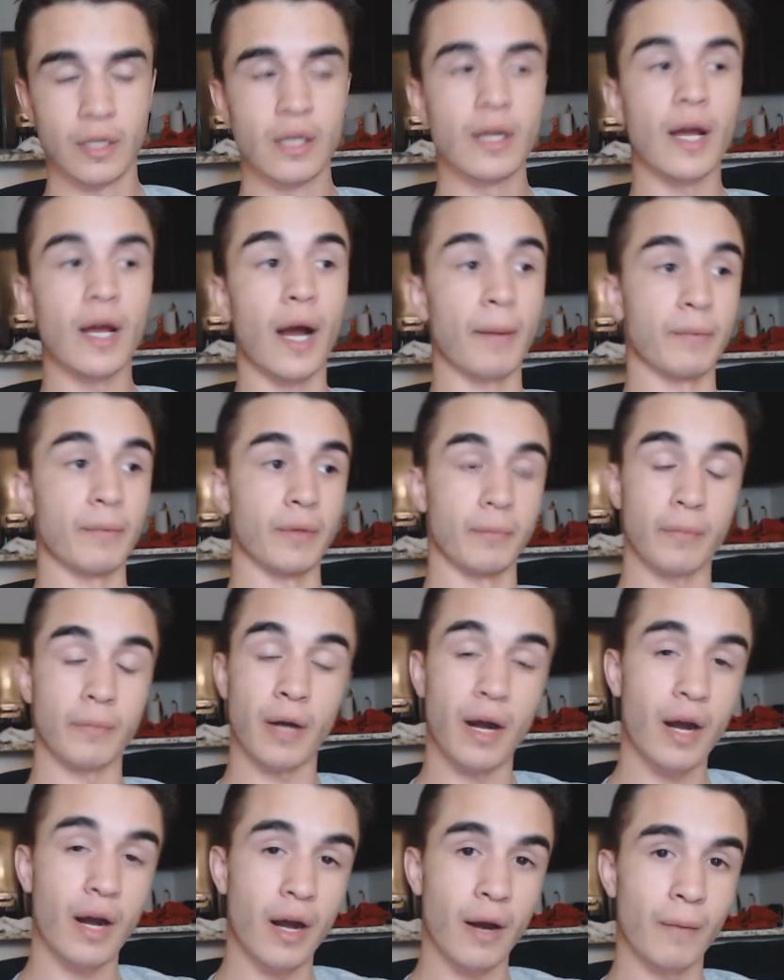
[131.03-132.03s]
I'm your
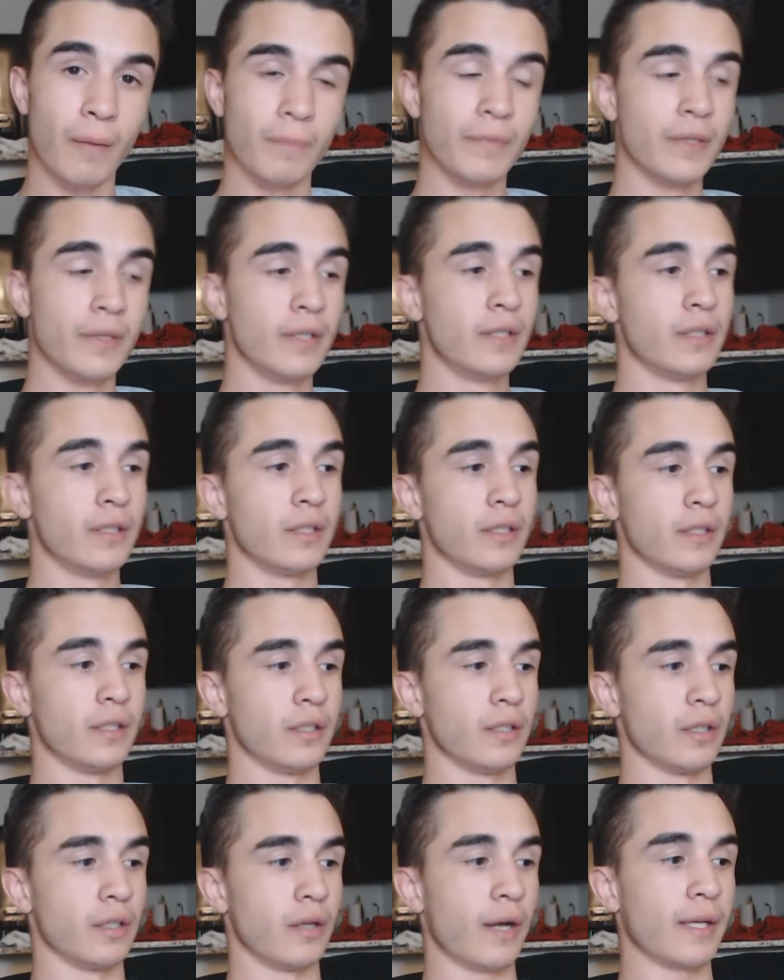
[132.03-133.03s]
mom,
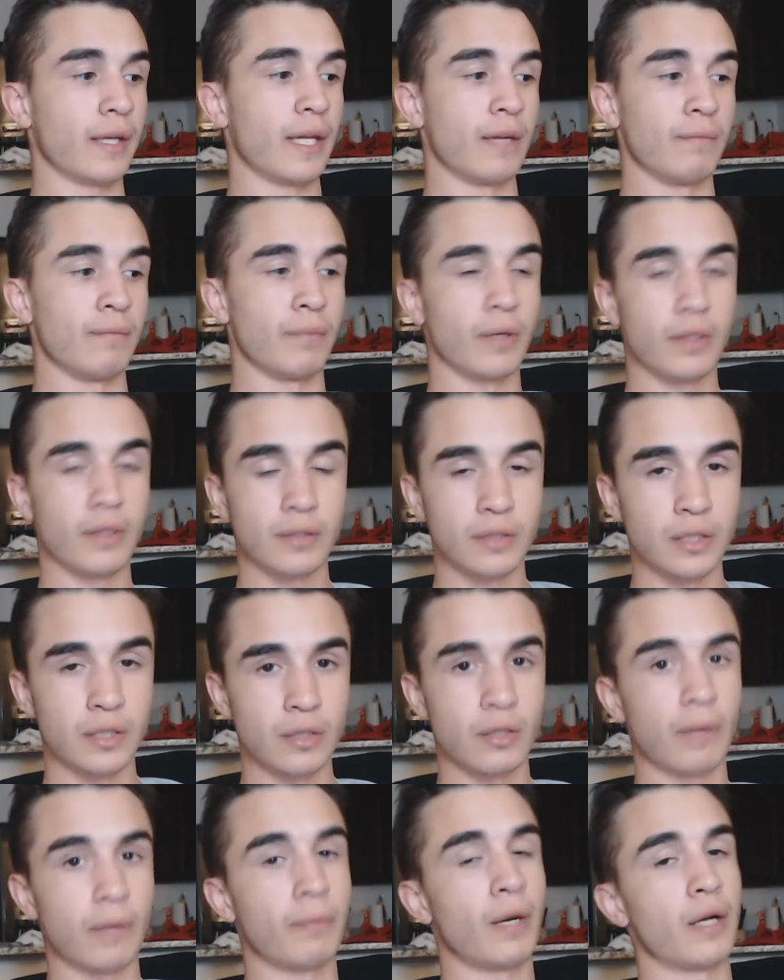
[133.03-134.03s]
I gave birth to you, I
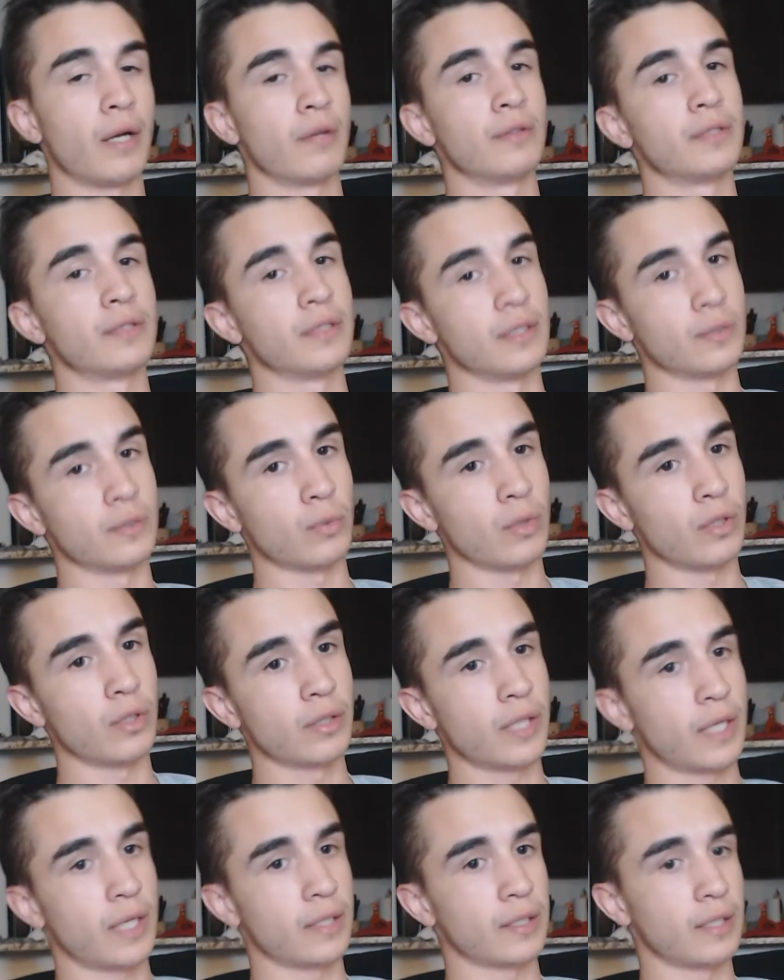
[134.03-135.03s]
brought you into this world
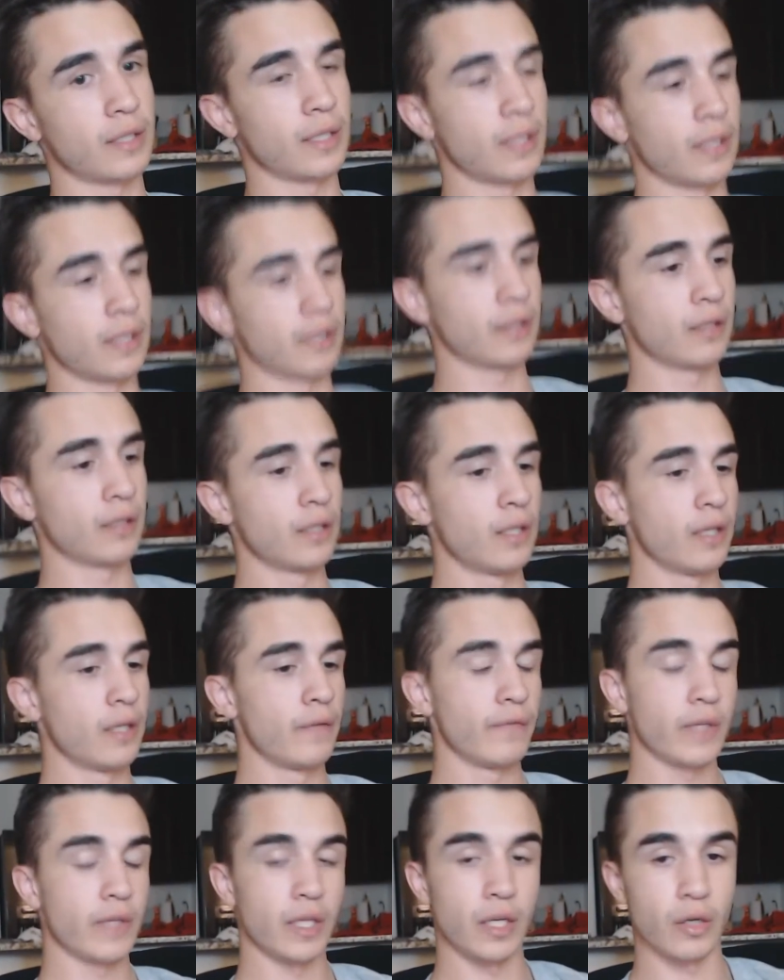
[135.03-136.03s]
kind of thing.
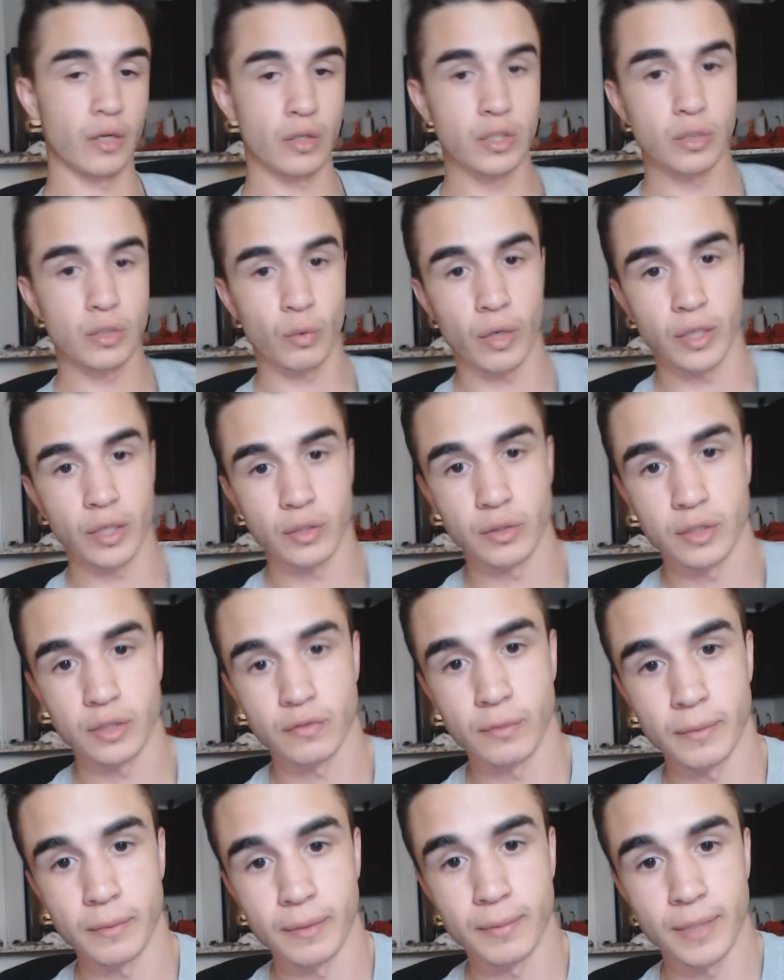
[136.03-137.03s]
You should want to do this for
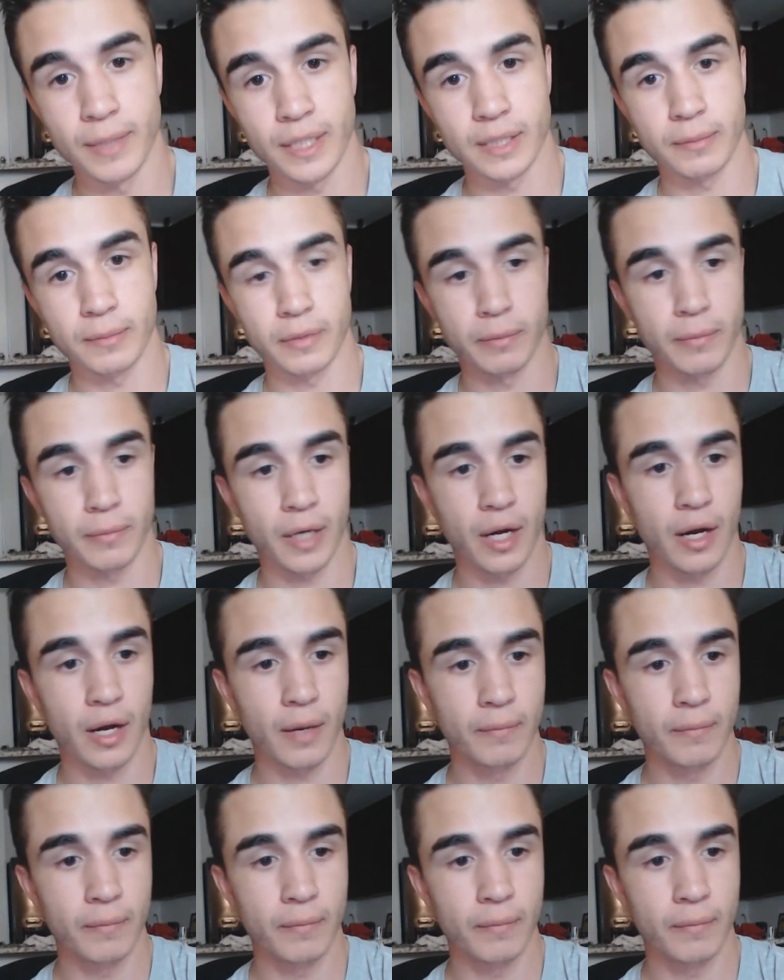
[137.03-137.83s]
me because I'm your mom.